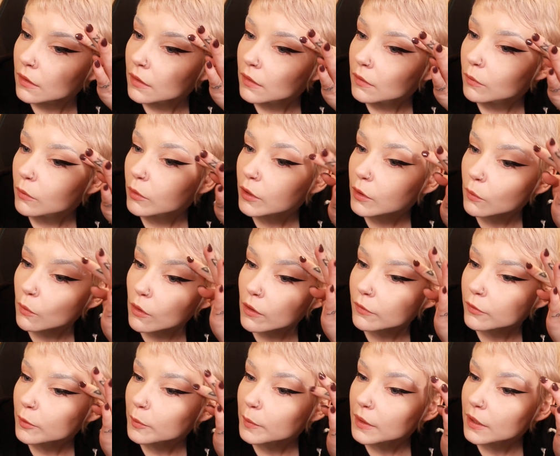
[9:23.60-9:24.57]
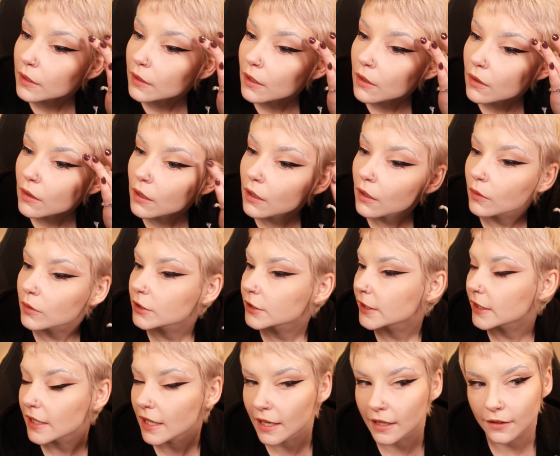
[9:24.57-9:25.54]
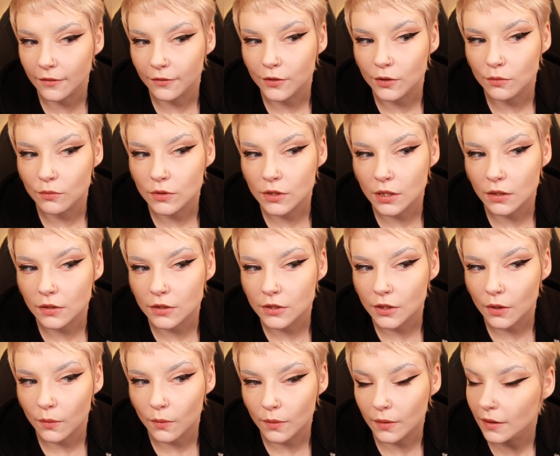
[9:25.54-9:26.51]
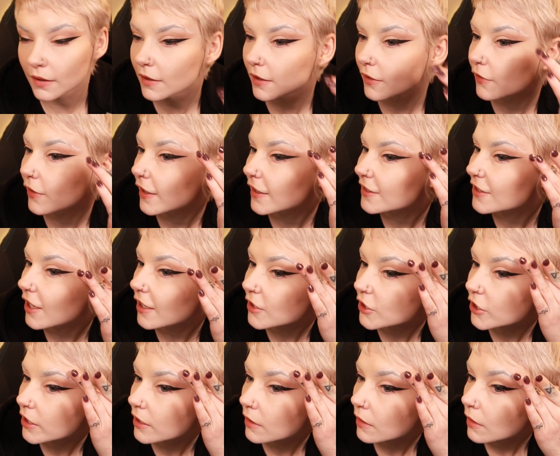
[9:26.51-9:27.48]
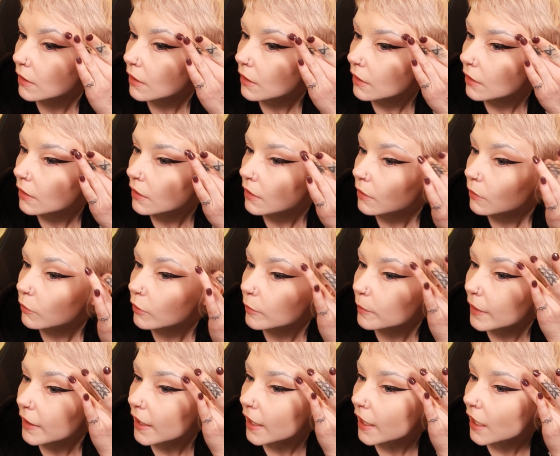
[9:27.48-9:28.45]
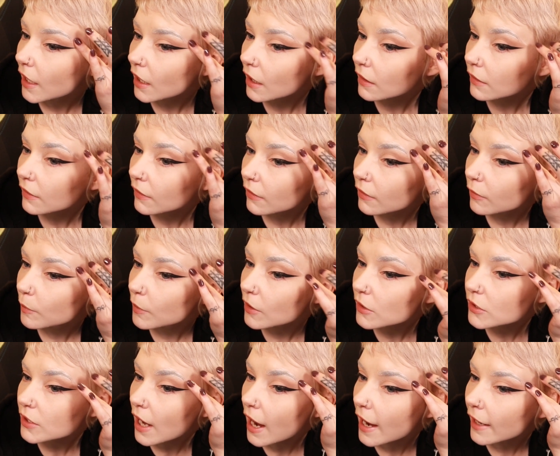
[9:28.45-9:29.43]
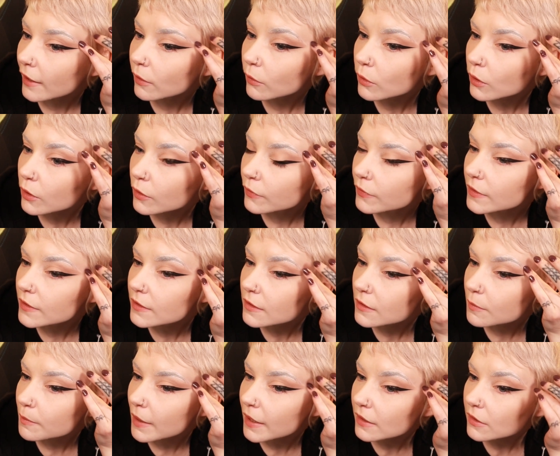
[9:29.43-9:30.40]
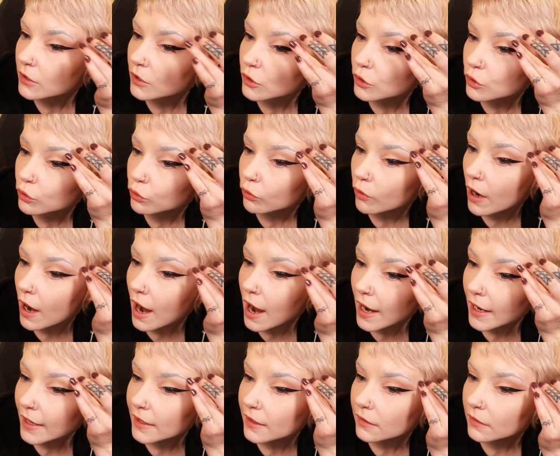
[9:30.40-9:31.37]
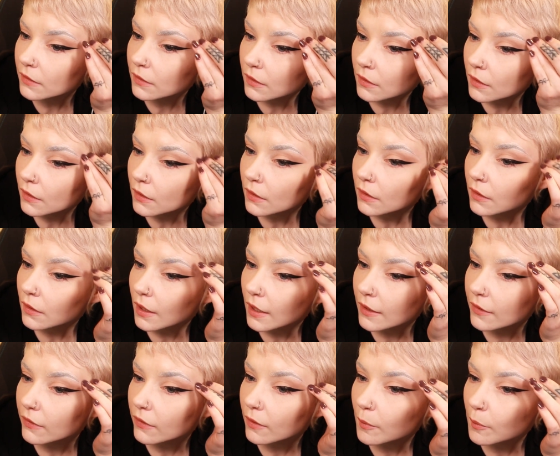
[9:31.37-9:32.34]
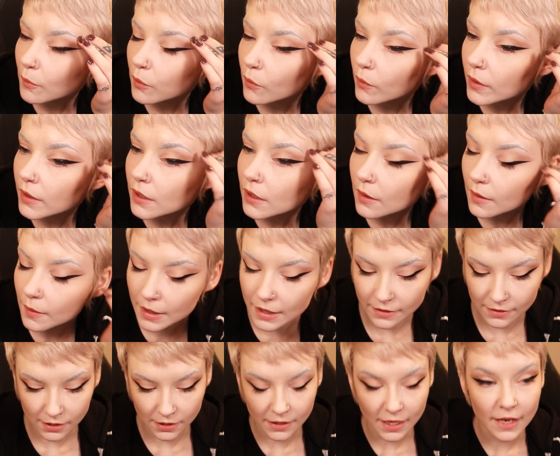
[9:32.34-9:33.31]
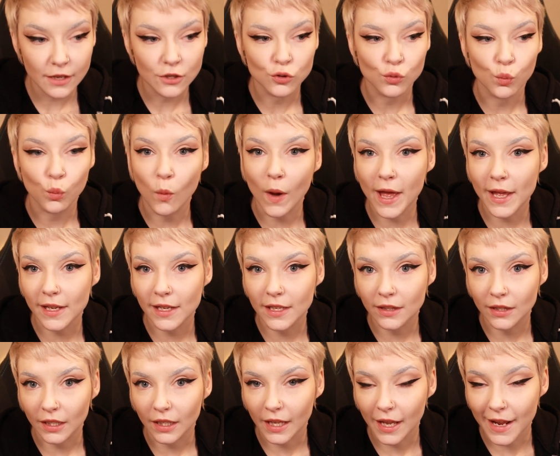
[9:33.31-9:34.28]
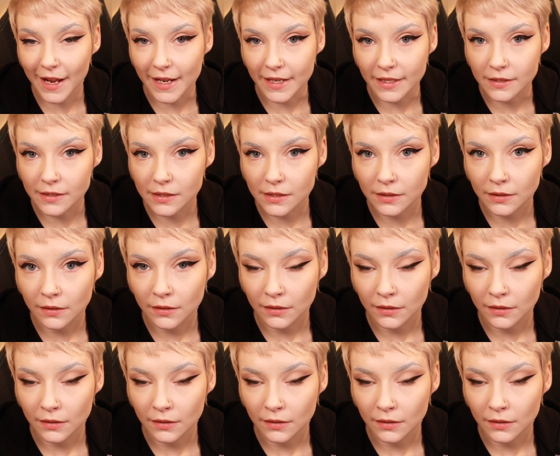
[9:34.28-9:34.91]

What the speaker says: what do you want from me, you know? Oh, see, and if so if I touch it with my hand, it smears. I don't know if this is meant to dry at some point. It stays wet in the case.